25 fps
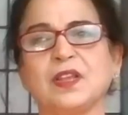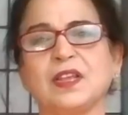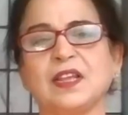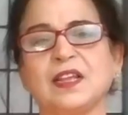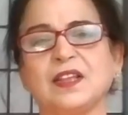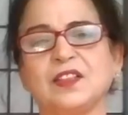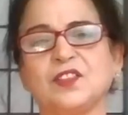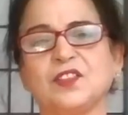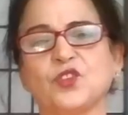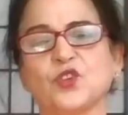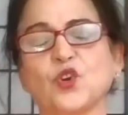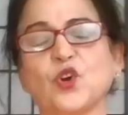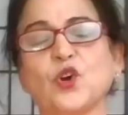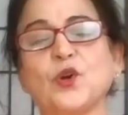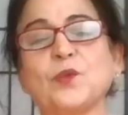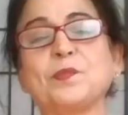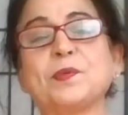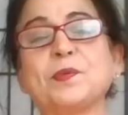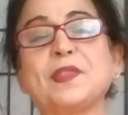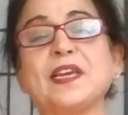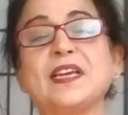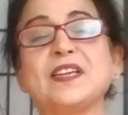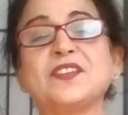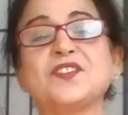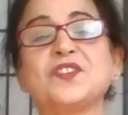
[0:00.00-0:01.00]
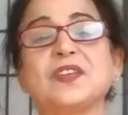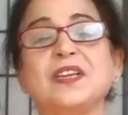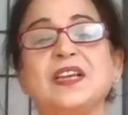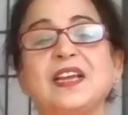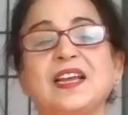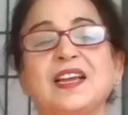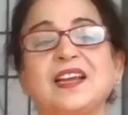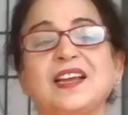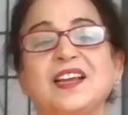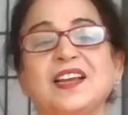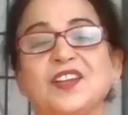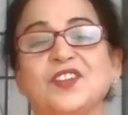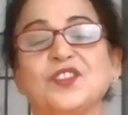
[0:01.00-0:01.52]
It says they laughed.
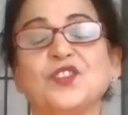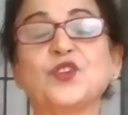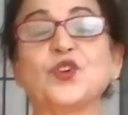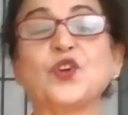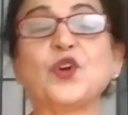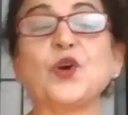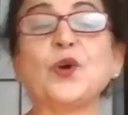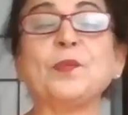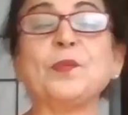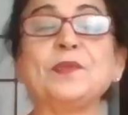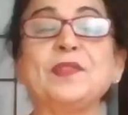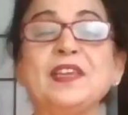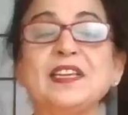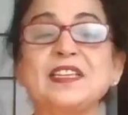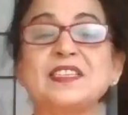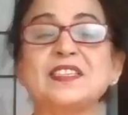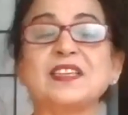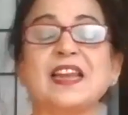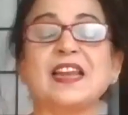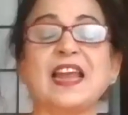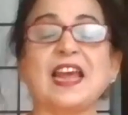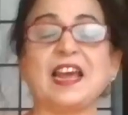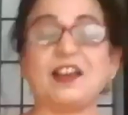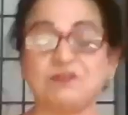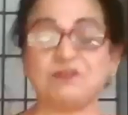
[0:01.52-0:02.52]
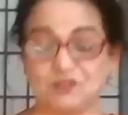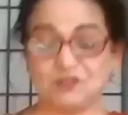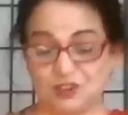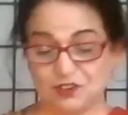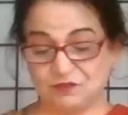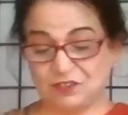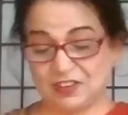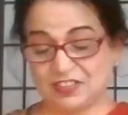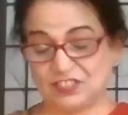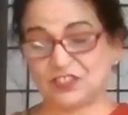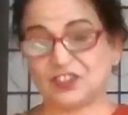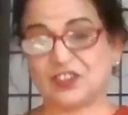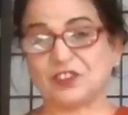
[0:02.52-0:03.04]
So Draupadi's laughter
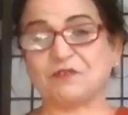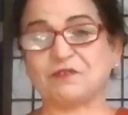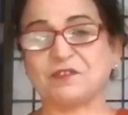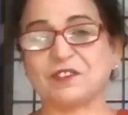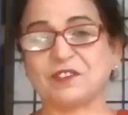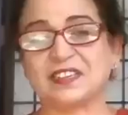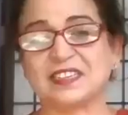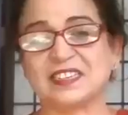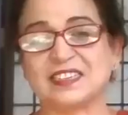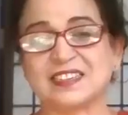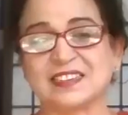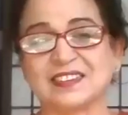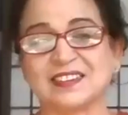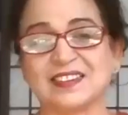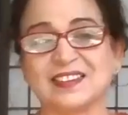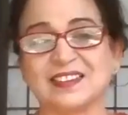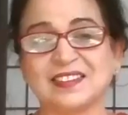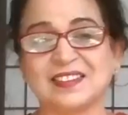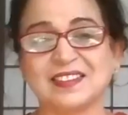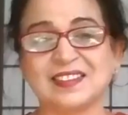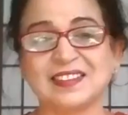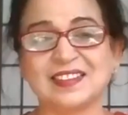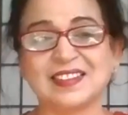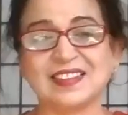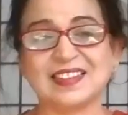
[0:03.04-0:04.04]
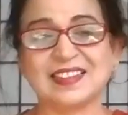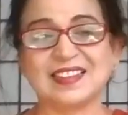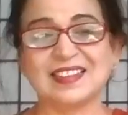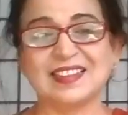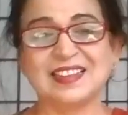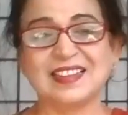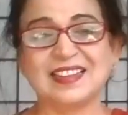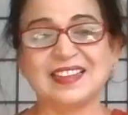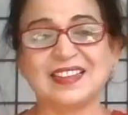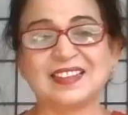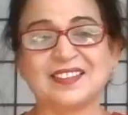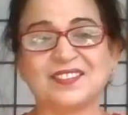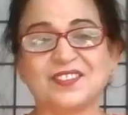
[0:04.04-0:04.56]
was different.
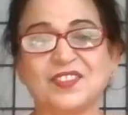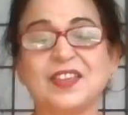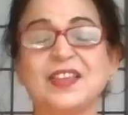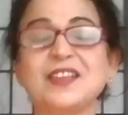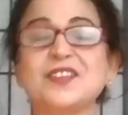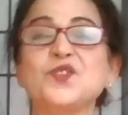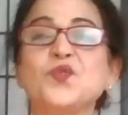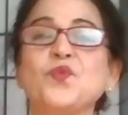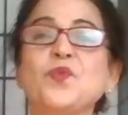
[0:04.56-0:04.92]
We don't know.